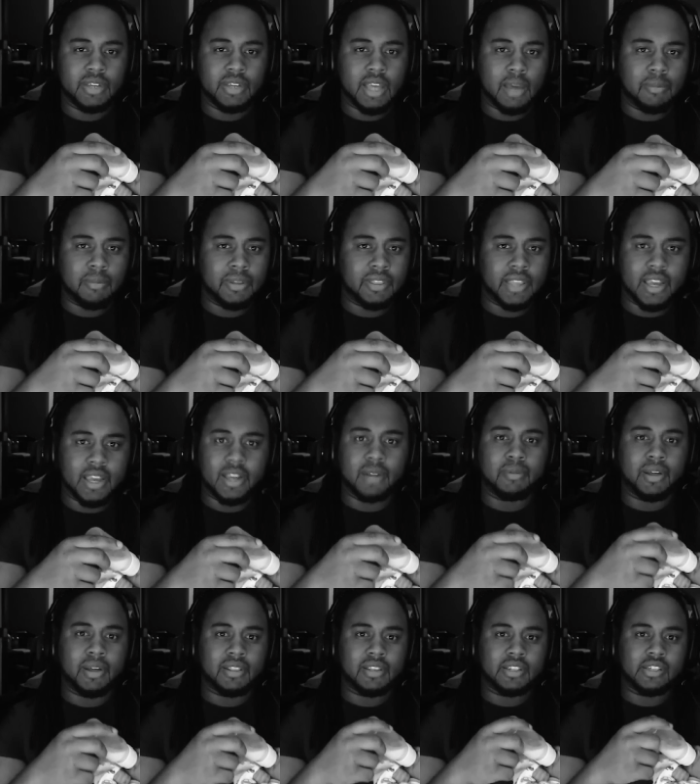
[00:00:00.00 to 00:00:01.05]
I've been thinking
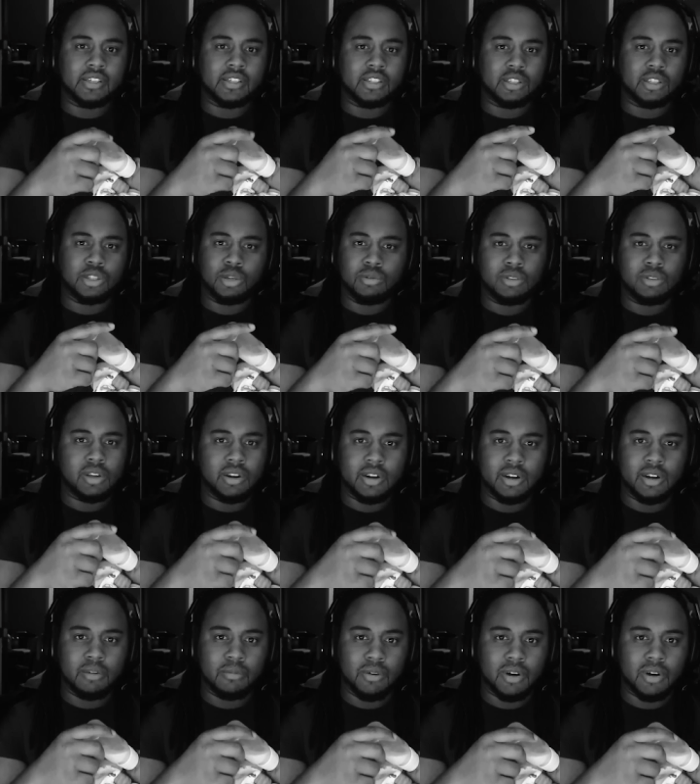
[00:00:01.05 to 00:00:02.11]
about this. It's 2:30 in
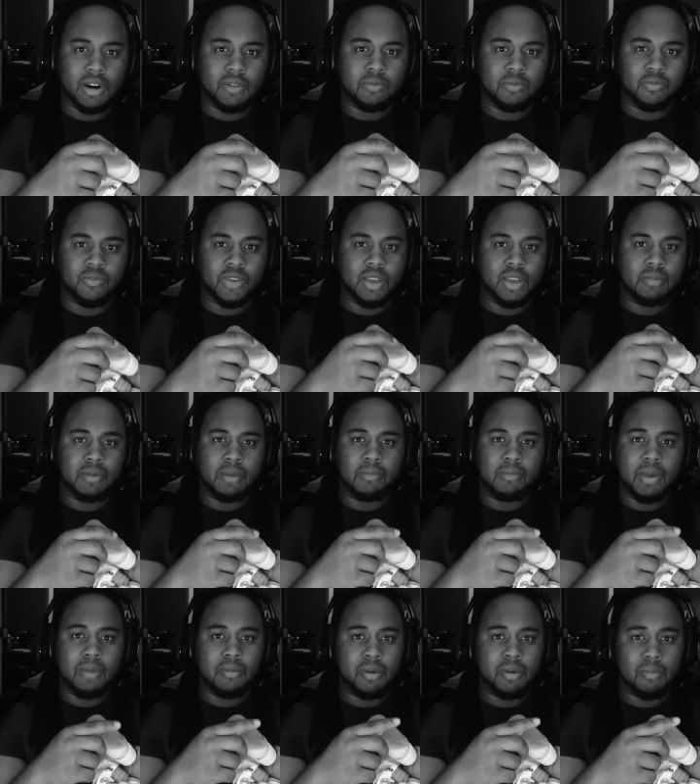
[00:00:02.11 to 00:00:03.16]
the morning. I'm feeding my
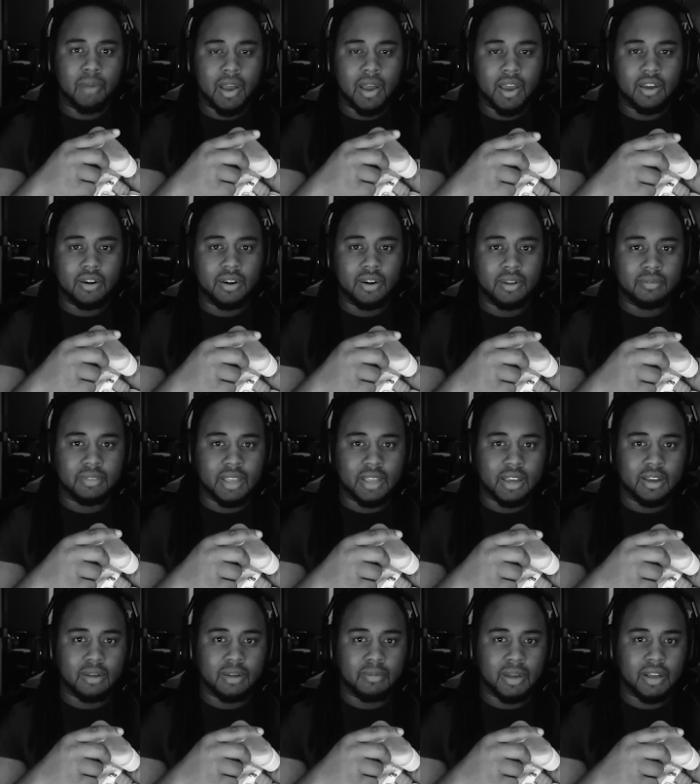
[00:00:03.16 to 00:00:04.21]
baby a bottle and I'm
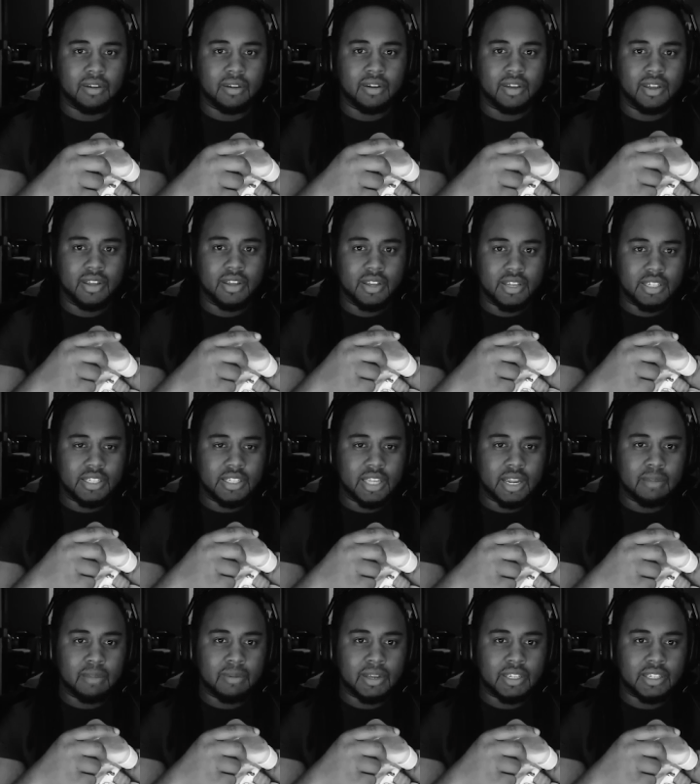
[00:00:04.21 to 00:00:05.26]
thinking about
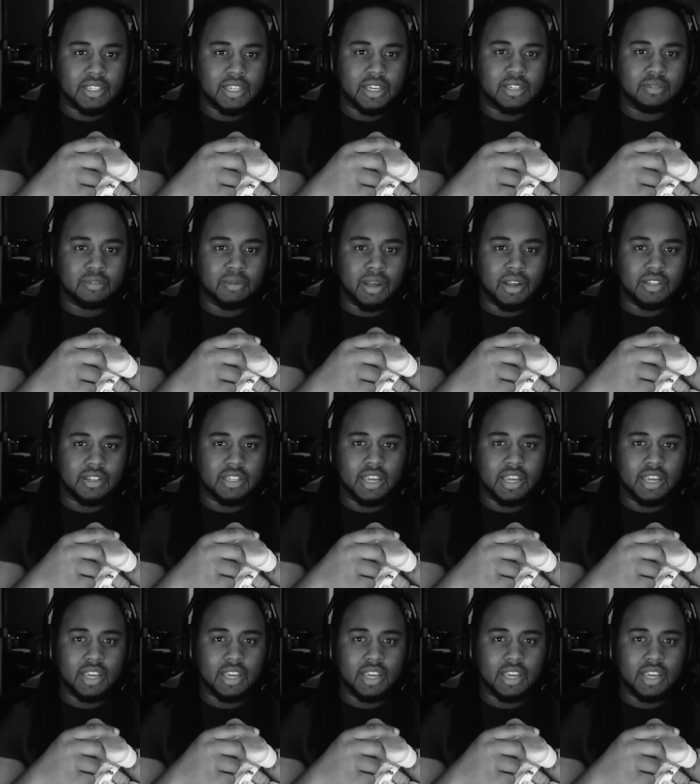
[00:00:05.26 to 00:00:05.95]
selling my Xbox.